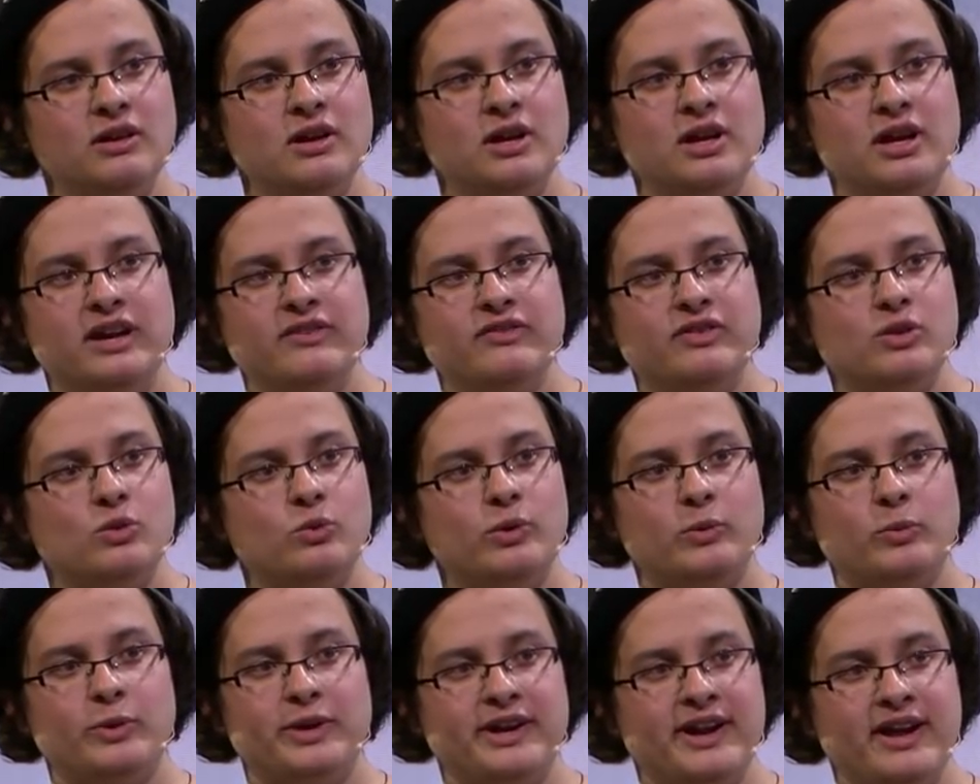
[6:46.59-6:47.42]
even though we
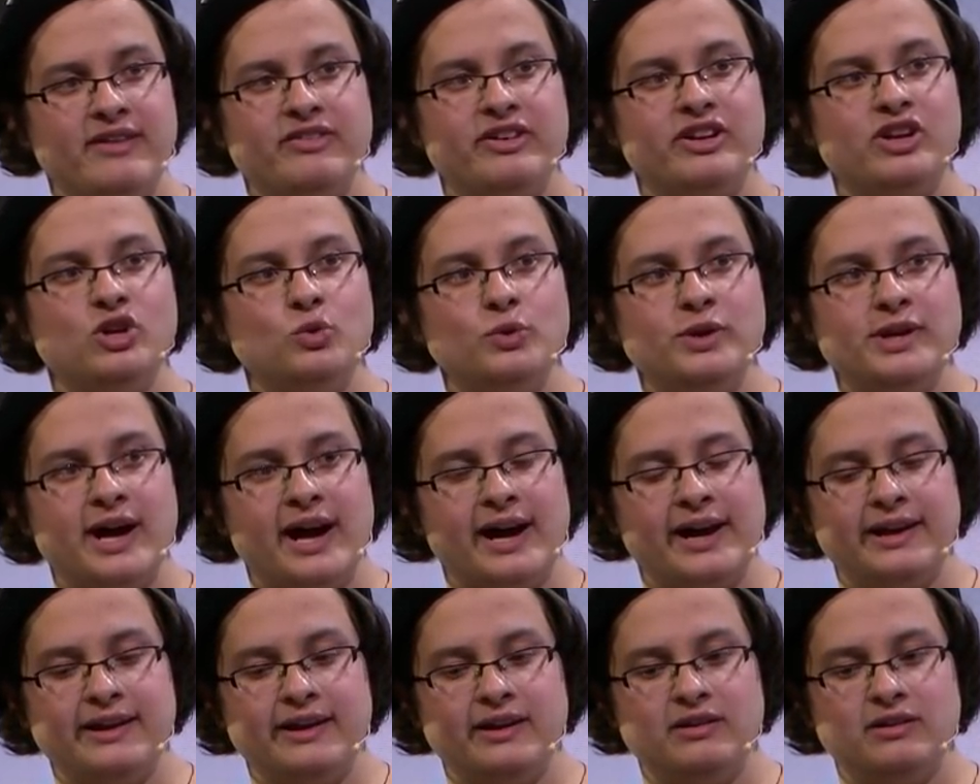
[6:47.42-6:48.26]
were never
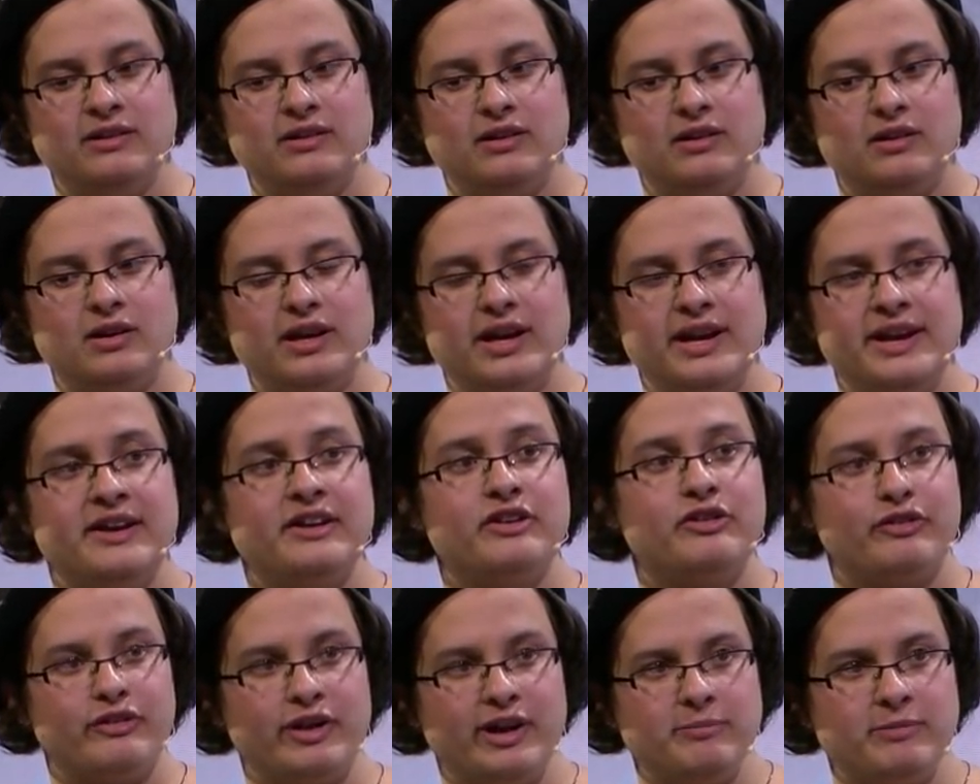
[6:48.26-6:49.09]
united in
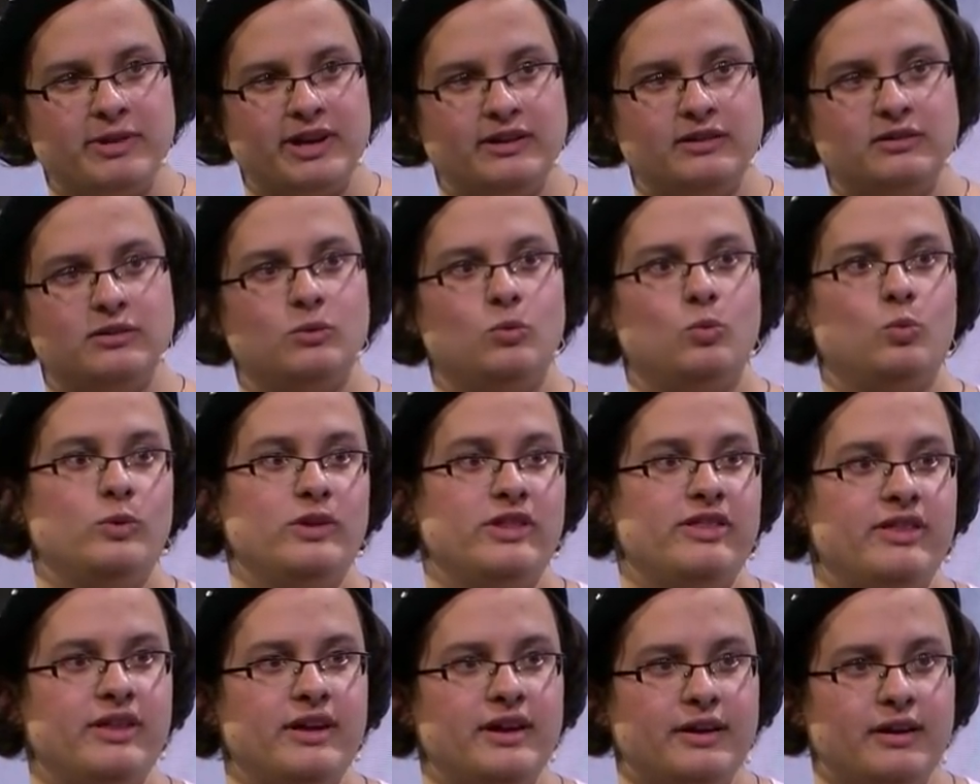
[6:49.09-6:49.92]
agreement
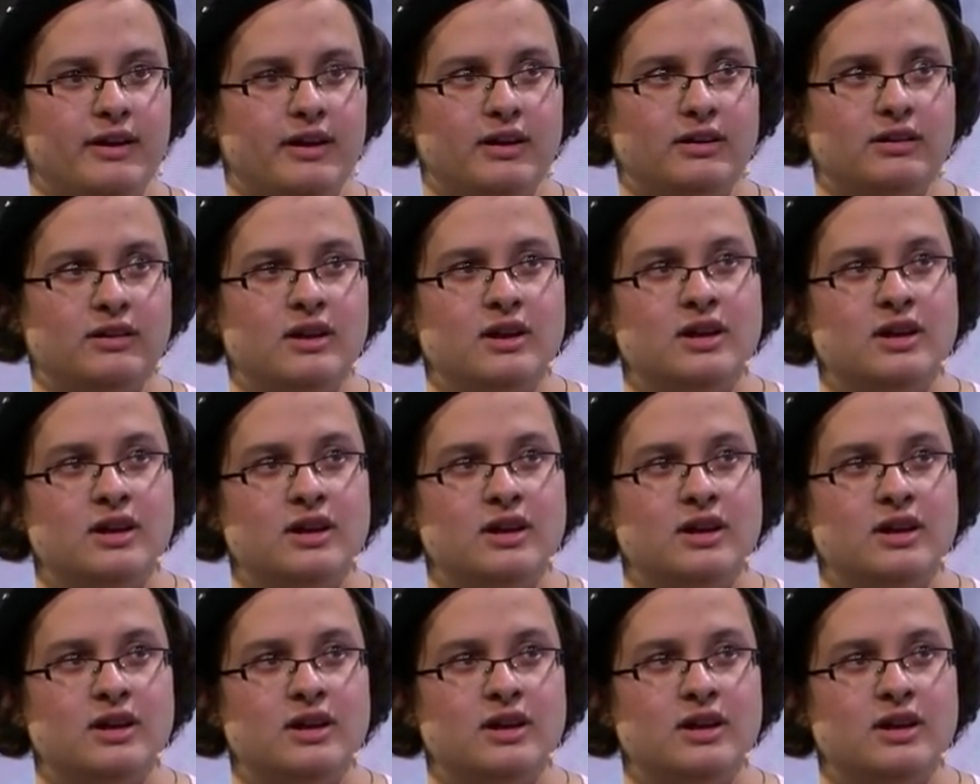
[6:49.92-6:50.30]
within it.